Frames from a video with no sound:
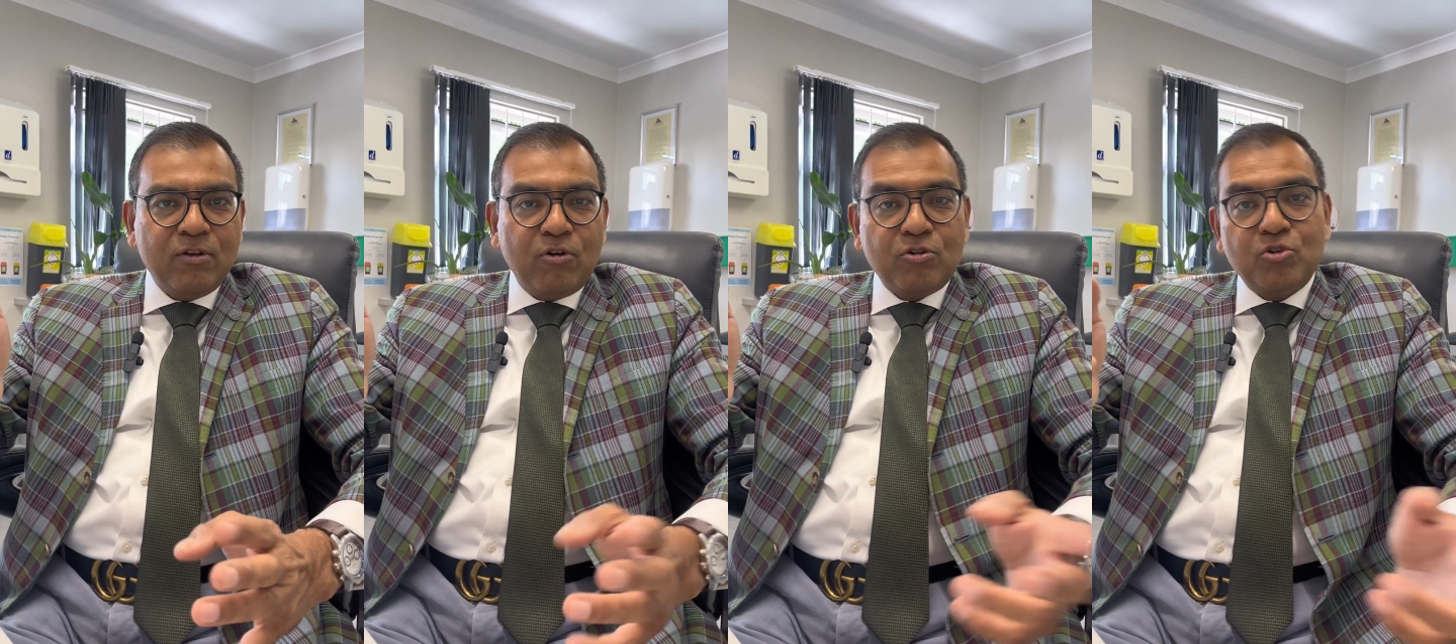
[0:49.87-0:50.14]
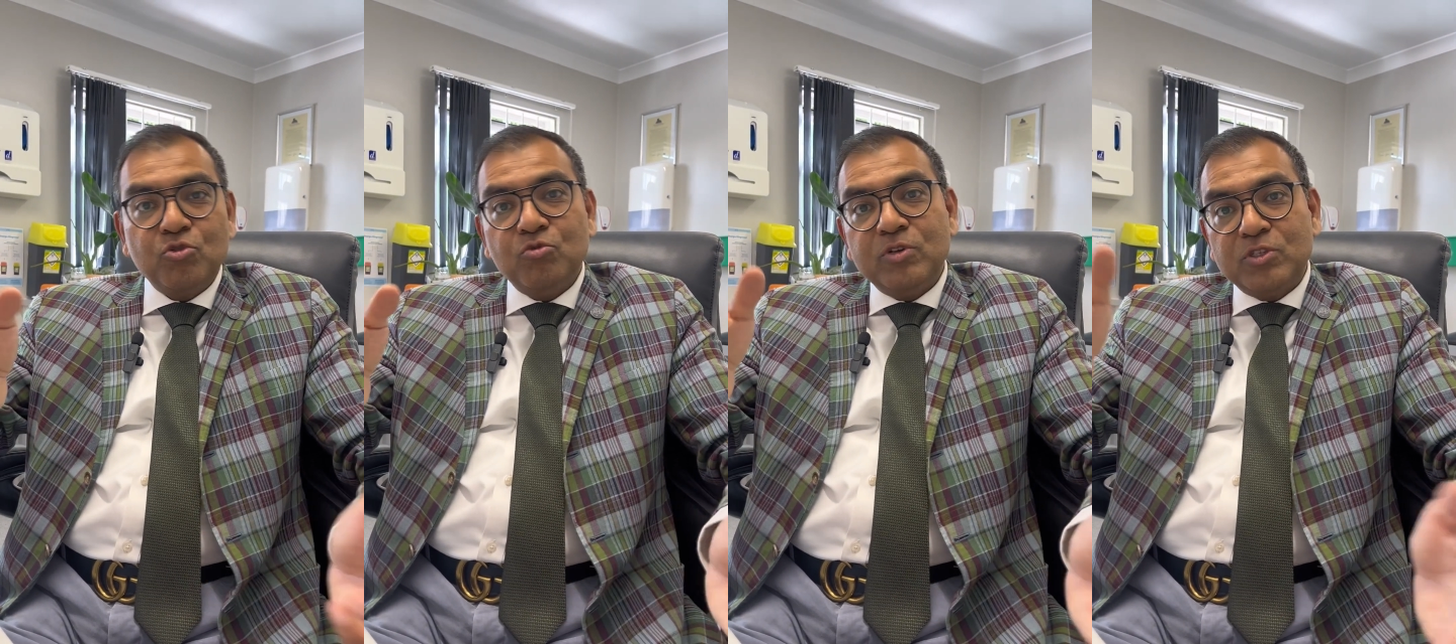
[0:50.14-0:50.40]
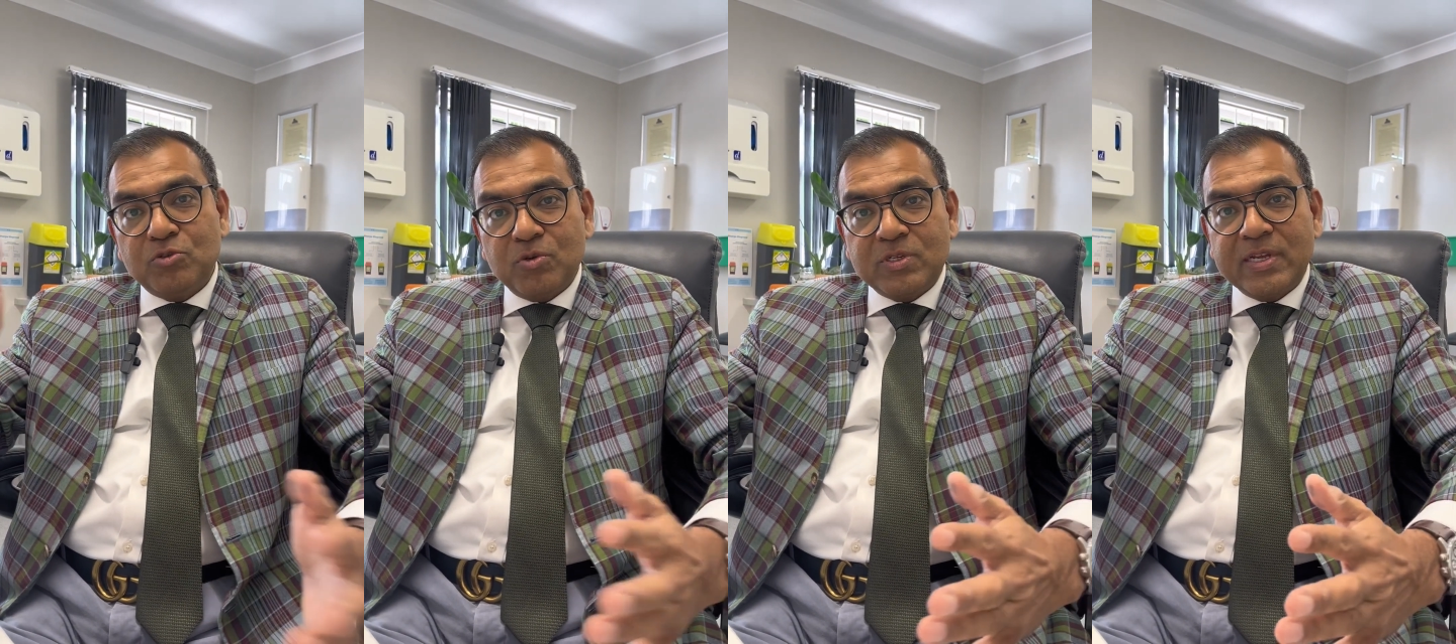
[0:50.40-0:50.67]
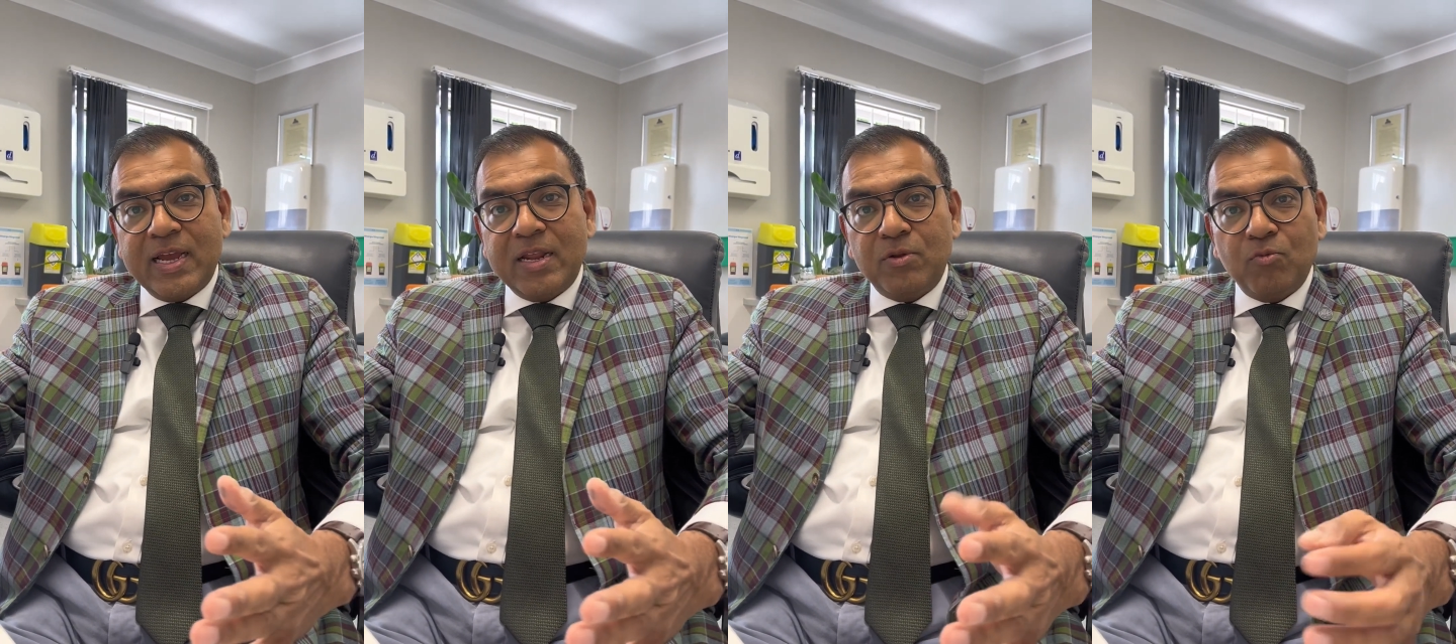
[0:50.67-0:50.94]
or 2 is to
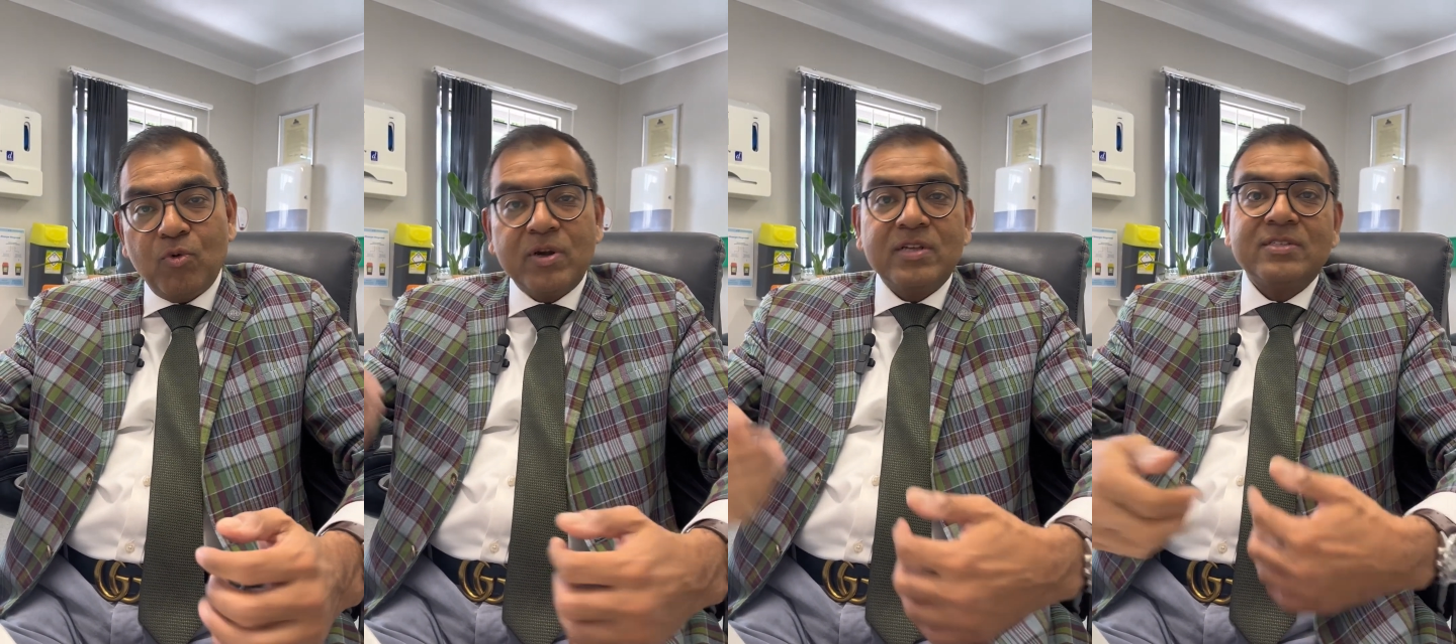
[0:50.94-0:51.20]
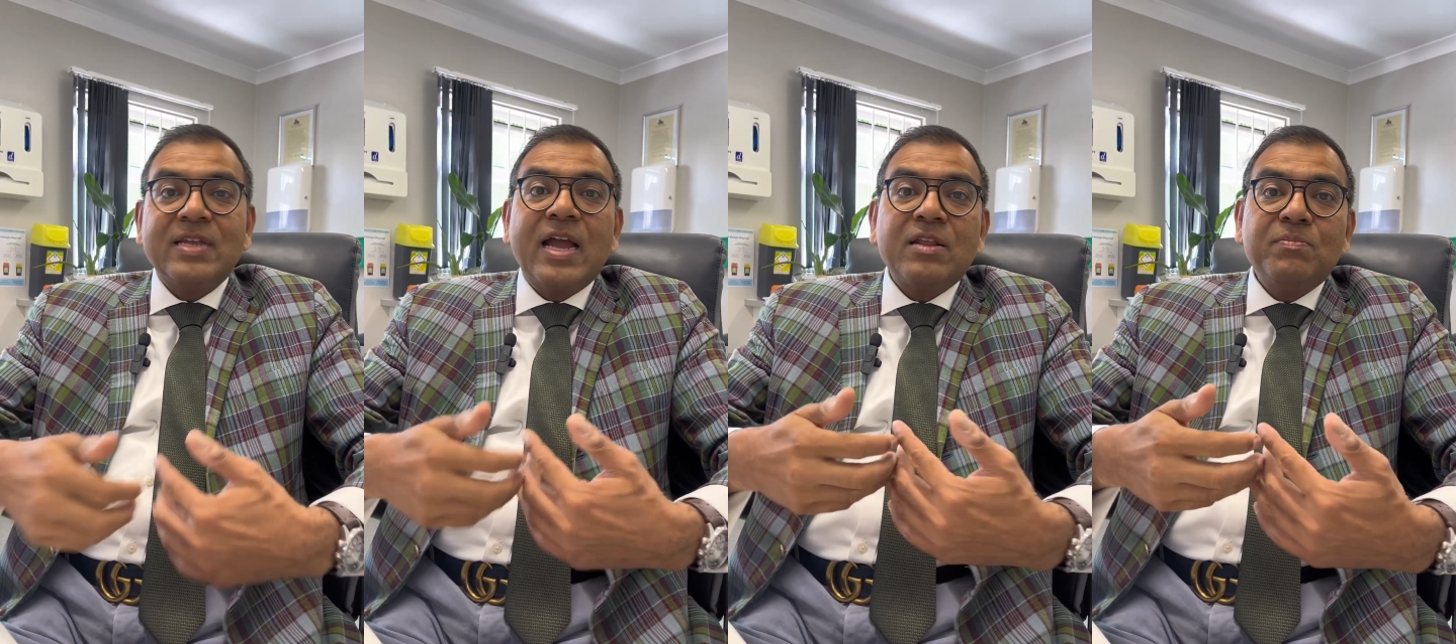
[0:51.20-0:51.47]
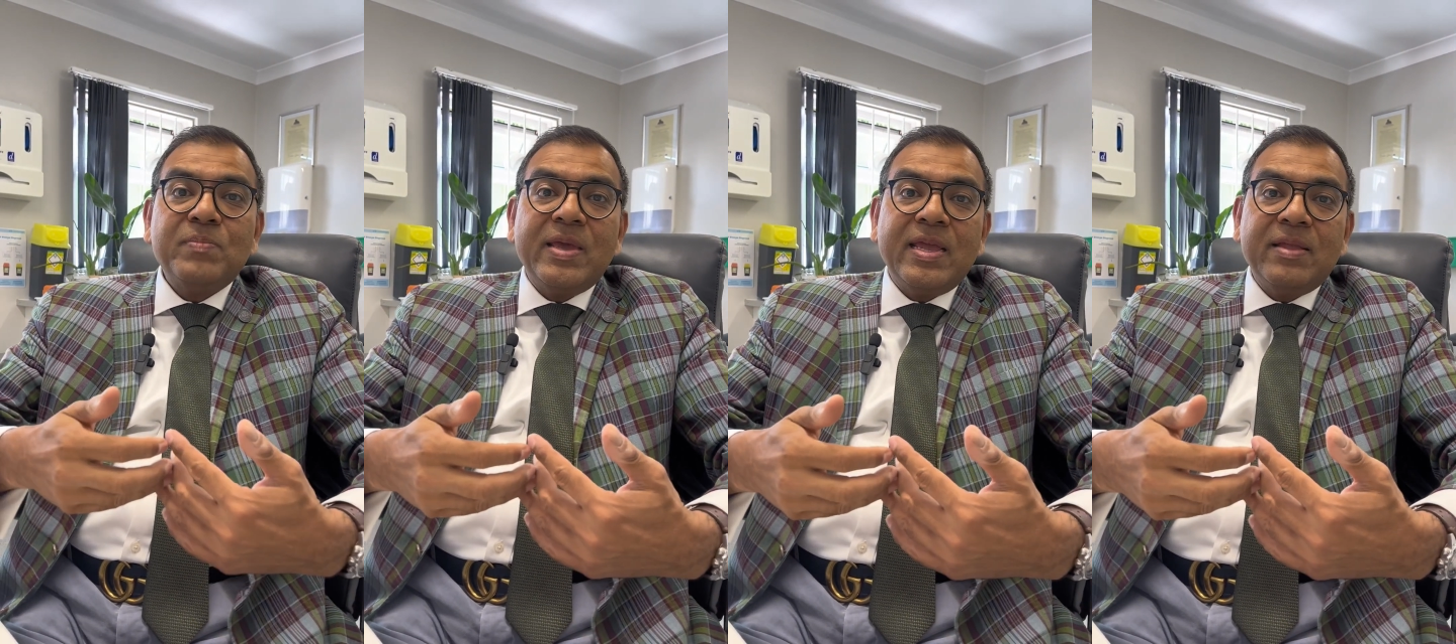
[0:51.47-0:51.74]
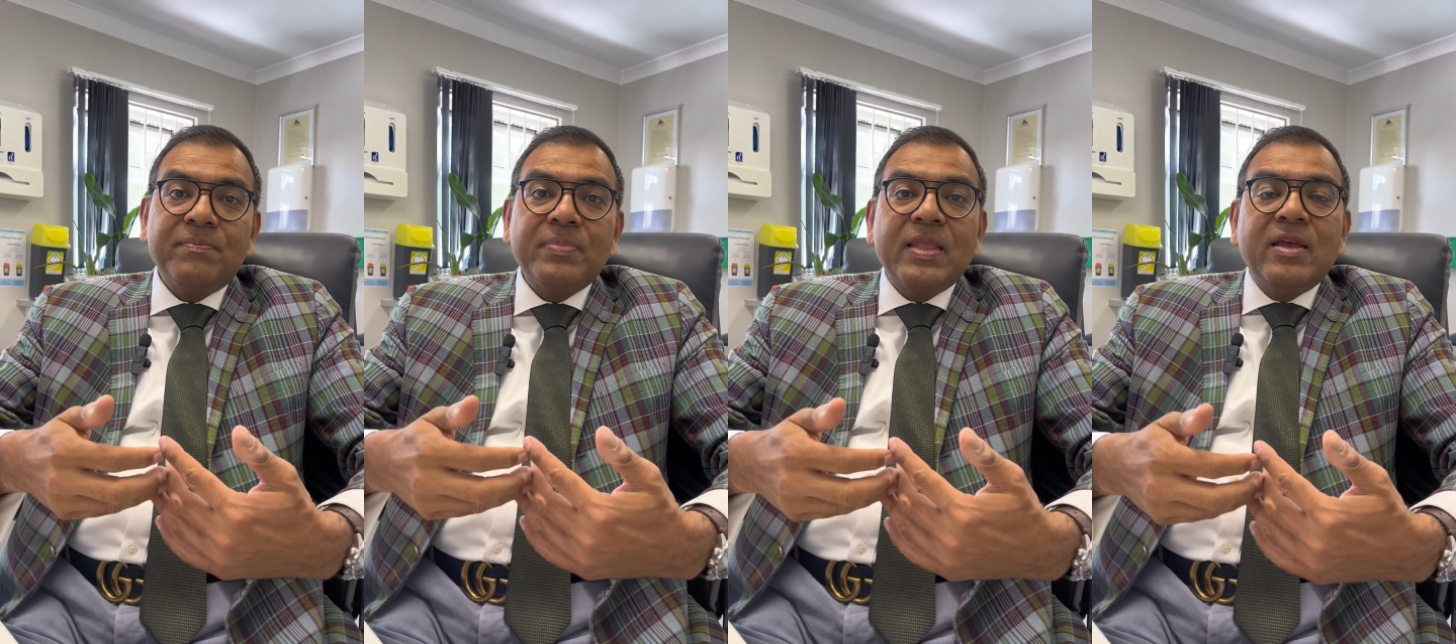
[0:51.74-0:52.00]
10. What does that
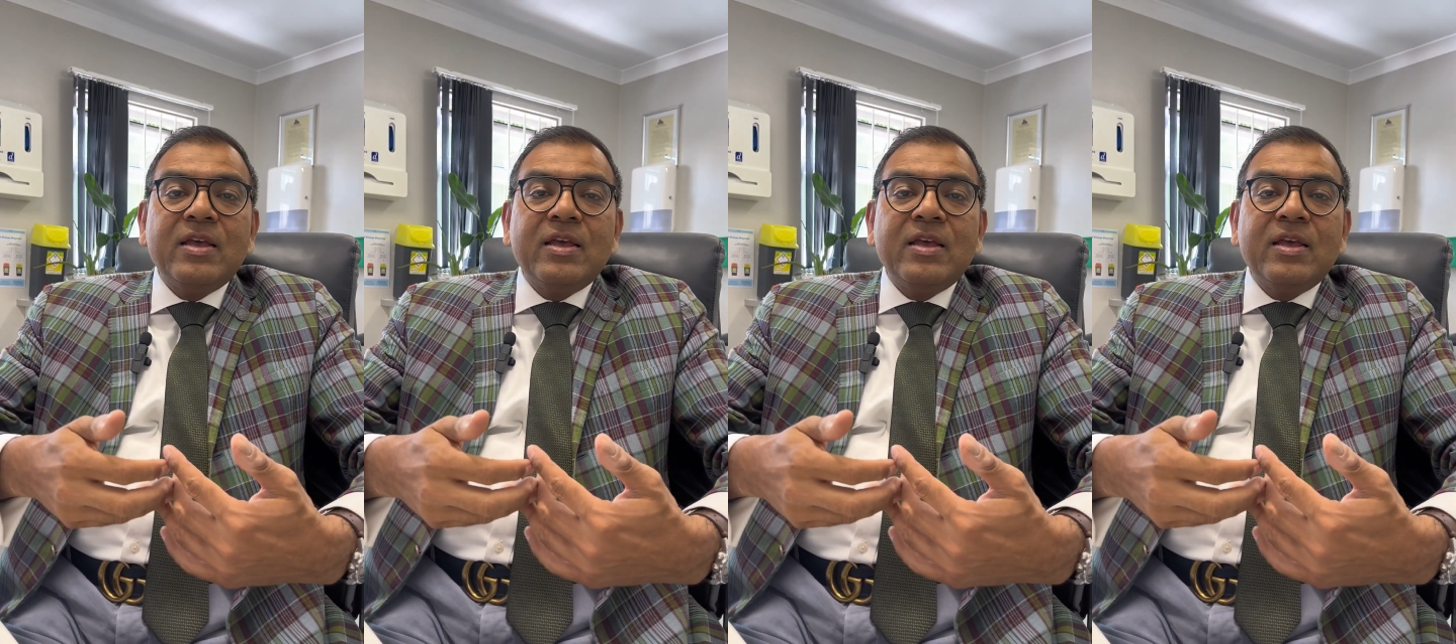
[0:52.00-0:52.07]
mean?